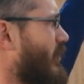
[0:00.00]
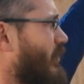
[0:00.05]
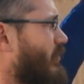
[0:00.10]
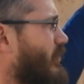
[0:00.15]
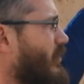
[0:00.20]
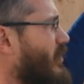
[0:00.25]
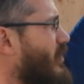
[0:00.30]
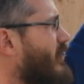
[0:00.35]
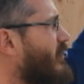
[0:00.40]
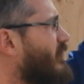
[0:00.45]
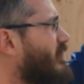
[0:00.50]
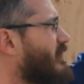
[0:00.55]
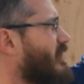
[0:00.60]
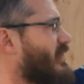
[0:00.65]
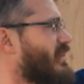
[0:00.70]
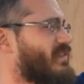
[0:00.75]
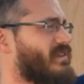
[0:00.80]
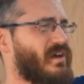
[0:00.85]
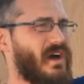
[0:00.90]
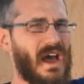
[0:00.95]
the roof to
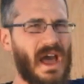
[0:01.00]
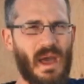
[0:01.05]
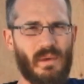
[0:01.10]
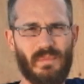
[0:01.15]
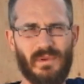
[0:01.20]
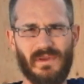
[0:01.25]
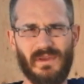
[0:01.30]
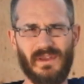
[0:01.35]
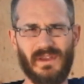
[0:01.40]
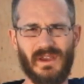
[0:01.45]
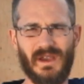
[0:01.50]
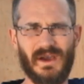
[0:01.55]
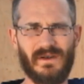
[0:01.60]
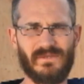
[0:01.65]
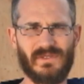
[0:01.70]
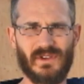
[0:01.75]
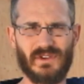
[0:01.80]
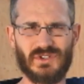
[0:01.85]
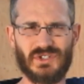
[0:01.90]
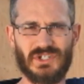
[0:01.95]
the top
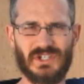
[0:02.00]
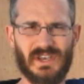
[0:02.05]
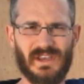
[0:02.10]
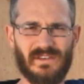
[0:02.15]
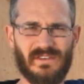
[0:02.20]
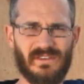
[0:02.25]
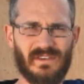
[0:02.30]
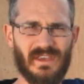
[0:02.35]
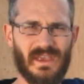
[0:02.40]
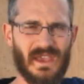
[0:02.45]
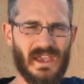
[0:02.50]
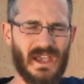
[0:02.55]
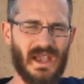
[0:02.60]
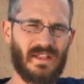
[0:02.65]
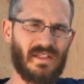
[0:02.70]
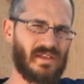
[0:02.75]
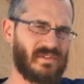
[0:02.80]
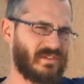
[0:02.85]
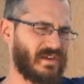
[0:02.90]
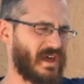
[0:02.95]
of those sheets. And
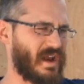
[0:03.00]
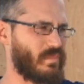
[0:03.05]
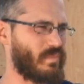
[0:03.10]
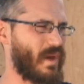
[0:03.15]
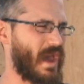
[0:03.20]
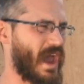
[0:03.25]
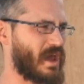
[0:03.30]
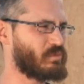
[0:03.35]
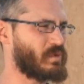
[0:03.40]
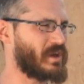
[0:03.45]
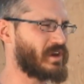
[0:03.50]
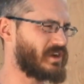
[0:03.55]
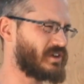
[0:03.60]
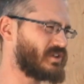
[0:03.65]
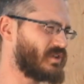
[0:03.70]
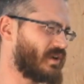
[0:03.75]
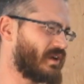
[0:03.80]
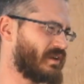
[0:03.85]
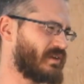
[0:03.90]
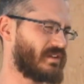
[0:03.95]
that's not a bad way to
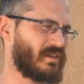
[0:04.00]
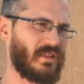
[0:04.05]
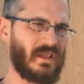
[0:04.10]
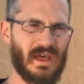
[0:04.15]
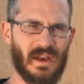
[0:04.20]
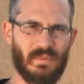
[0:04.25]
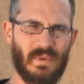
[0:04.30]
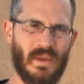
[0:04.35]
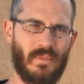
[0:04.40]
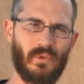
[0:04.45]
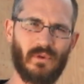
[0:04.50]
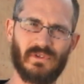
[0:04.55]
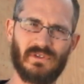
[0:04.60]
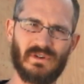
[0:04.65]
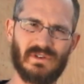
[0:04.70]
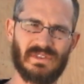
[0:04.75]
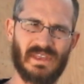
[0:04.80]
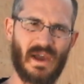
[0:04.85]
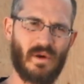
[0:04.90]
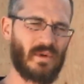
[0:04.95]
do it. A lot of people
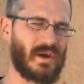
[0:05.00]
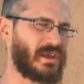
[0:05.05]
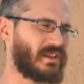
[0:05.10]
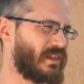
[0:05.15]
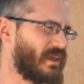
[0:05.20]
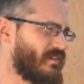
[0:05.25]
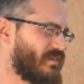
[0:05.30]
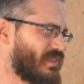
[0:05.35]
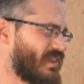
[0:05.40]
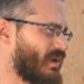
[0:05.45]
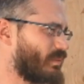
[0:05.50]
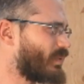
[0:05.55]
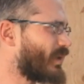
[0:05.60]
do it that way and leave it there